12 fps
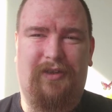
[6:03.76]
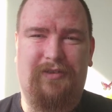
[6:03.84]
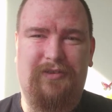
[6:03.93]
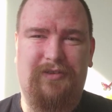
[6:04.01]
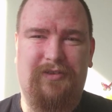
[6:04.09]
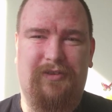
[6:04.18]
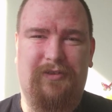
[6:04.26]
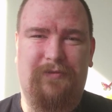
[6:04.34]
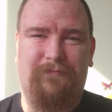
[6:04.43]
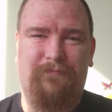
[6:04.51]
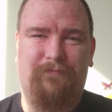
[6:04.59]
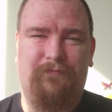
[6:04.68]

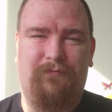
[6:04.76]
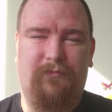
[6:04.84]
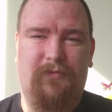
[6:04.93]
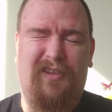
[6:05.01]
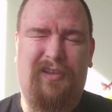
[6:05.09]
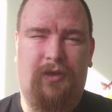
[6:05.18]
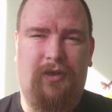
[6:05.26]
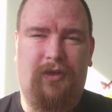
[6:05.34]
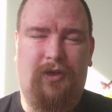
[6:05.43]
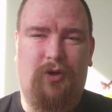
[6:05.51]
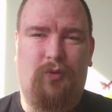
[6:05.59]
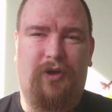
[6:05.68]
and
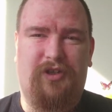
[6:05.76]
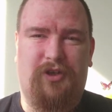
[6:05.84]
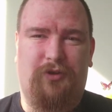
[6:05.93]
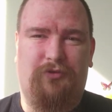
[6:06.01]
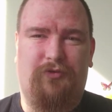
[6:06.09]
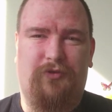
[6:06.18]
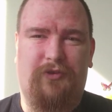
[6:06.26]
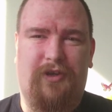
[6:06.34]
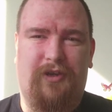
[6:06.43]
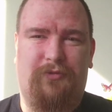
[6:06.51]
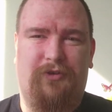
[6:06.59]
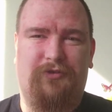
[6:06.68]
watch out for the
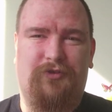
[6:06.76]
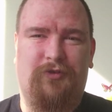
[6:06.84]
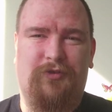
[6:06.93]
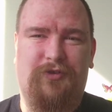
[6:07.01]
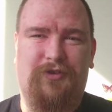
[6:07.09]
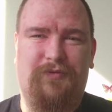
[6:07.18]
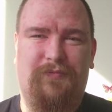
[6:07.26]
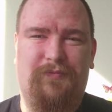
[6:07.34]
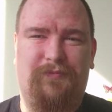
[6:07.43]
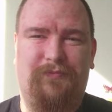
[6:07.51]
April Fools.